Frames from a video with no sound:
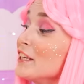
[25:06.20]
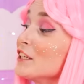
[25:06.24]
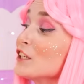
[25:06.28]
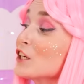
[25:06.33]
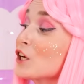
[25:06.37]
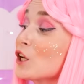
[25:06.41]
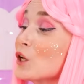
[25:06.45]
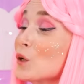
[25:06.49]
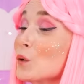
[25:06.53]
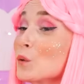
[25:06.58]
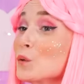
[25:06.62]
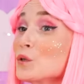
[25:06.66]

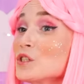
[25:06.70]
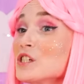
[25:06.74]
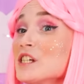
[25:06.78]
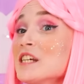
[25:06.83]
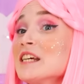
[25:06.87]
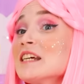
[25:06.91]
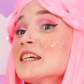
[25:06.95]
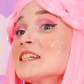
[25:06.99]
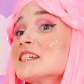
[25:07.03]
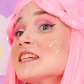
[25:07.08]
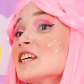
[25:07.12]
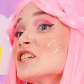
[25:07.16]
Including
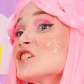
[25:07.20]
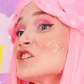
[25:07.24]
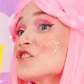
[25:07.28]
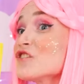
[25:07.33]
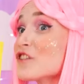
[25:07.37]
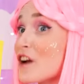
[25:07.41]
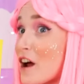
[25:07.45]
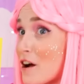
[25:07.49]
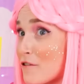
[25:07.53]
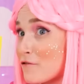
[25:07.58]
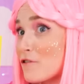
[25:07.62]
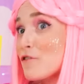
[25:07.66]
the
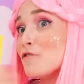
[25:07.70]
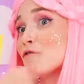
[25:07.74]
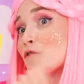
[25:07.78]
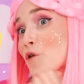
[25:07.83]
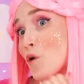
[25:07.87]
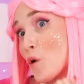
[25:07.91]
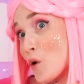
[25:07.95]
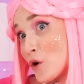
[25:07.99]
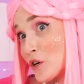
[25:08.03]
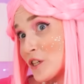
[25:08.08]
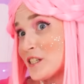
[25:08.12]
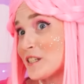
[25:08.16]
giraffe, of
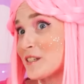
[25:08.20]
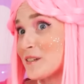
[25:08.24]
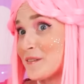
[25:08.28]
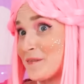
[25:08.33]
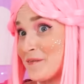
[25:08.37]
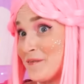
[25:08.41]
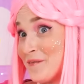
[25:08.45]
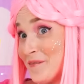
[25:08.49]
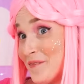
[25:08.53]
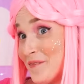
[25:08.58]
course.